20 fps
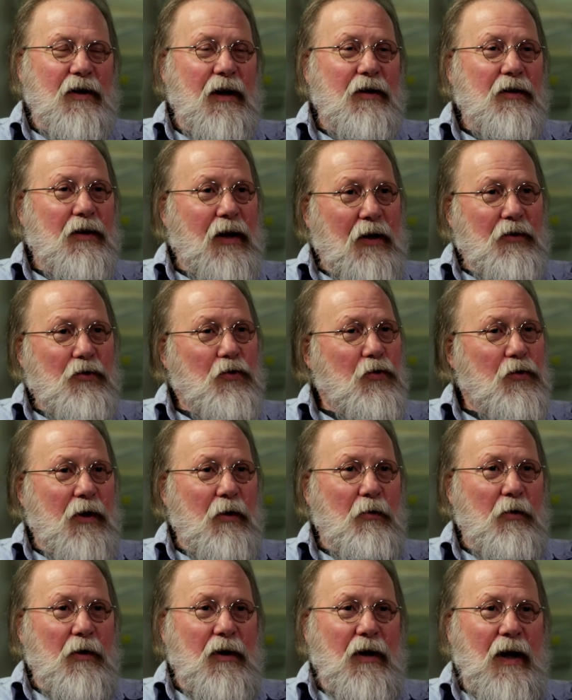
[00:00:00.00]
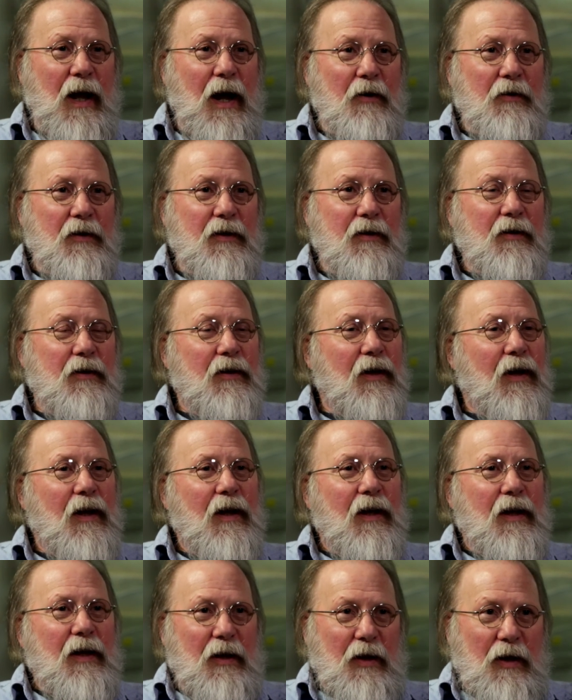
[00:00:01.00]
I knew they were cloudy.
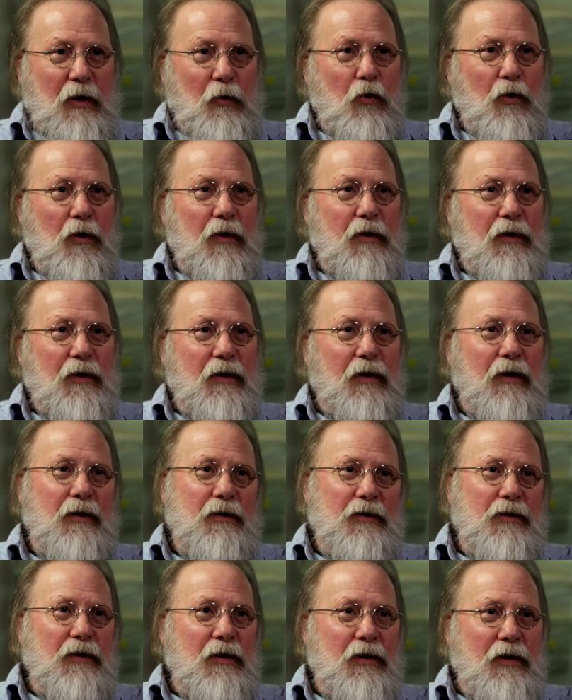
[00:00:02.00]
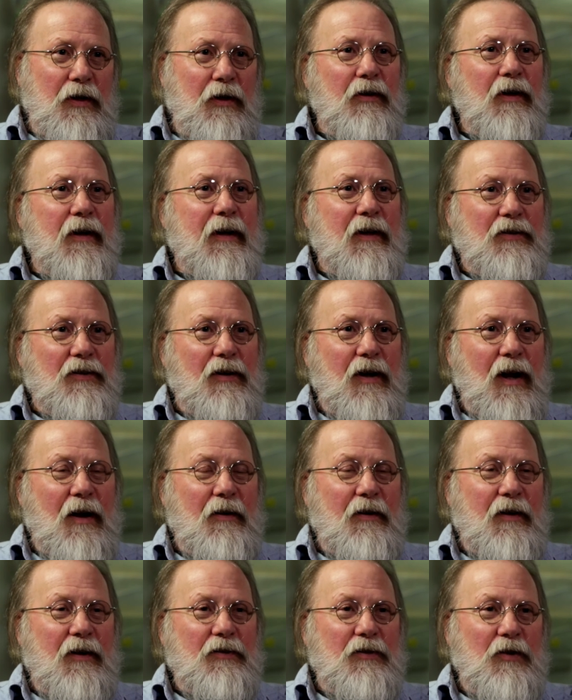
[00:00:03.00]
They weren't nearly as
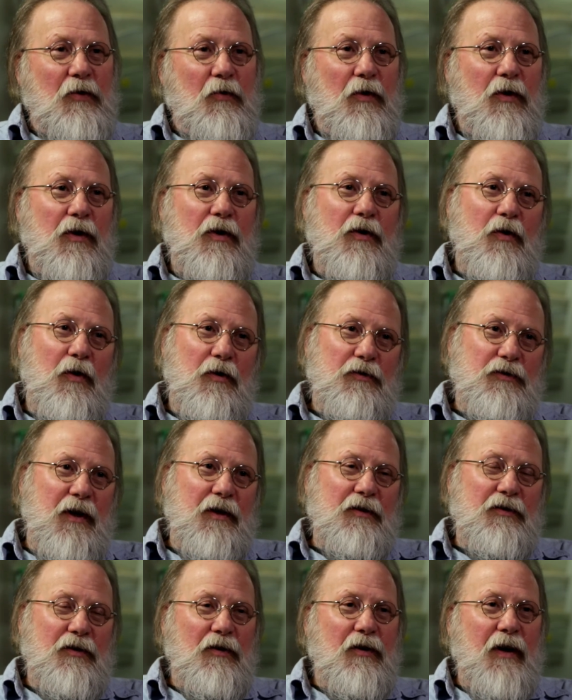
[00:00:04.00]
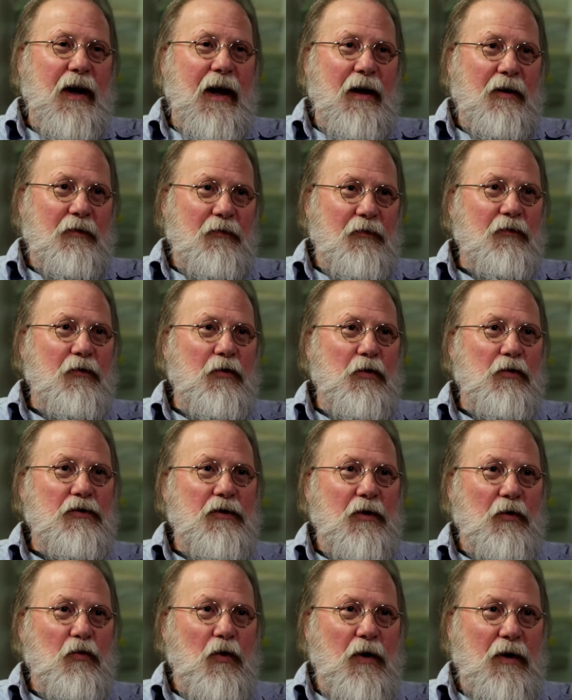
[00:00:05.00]
cloudy as they were. Of course, I still had
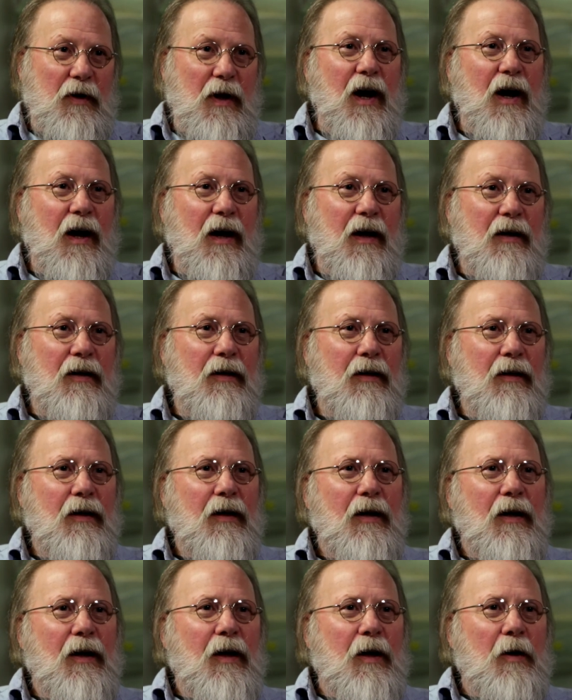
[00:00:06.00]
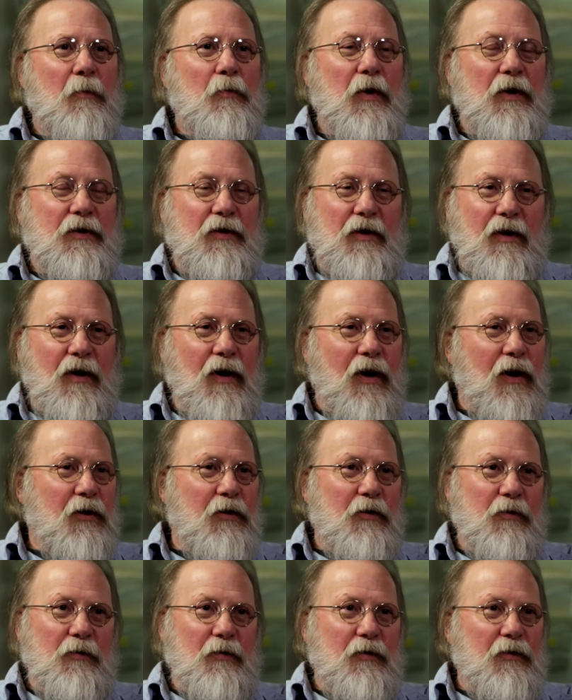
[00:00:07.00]
Fuchs in one eye, but the
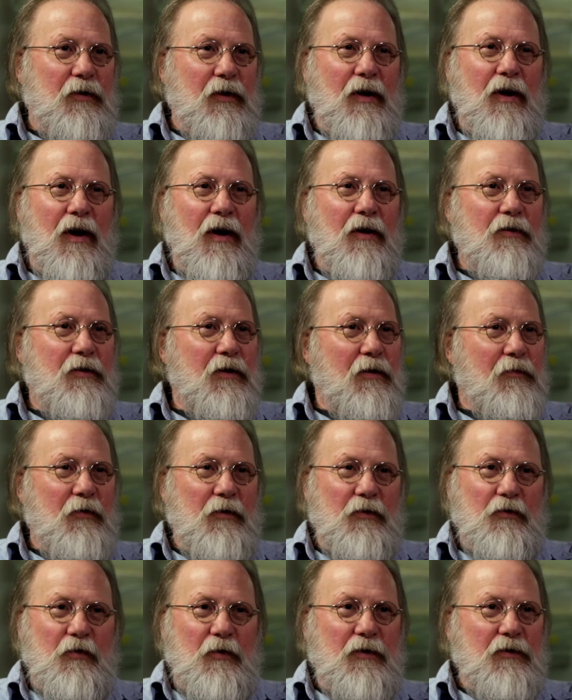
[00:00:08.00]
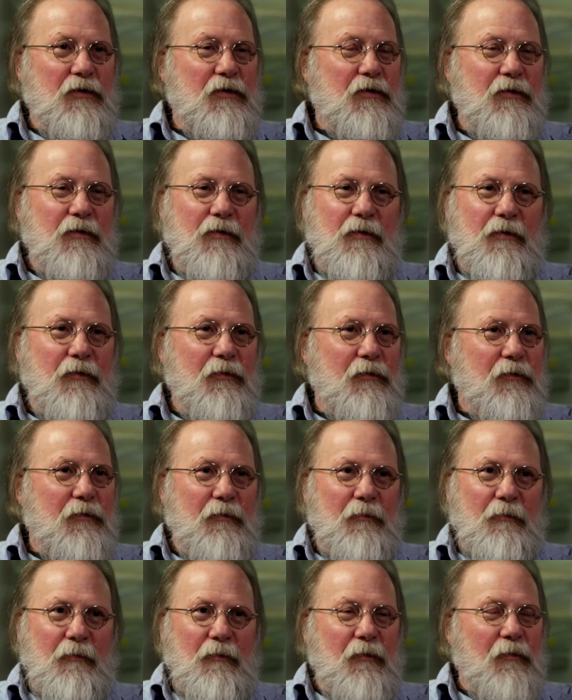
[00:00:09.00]
color difference was
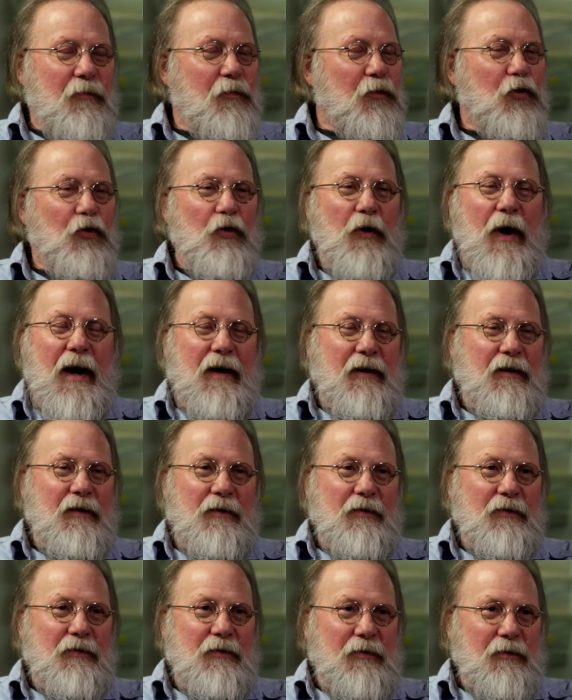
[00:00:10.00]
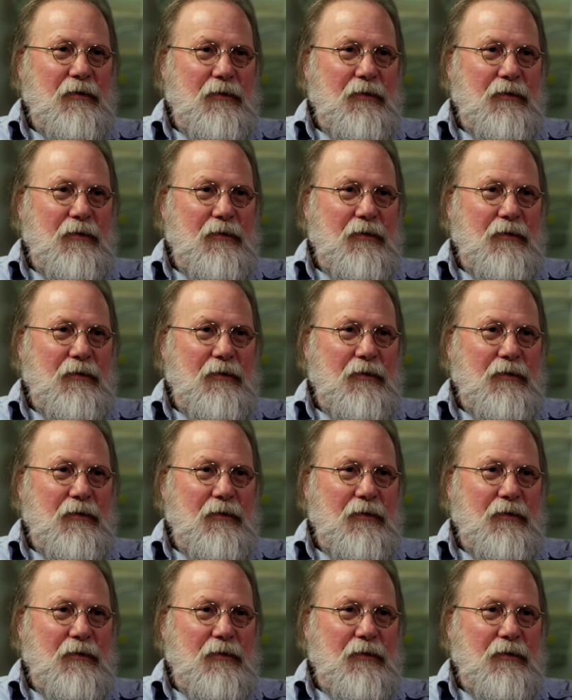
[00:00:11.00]
miraculous.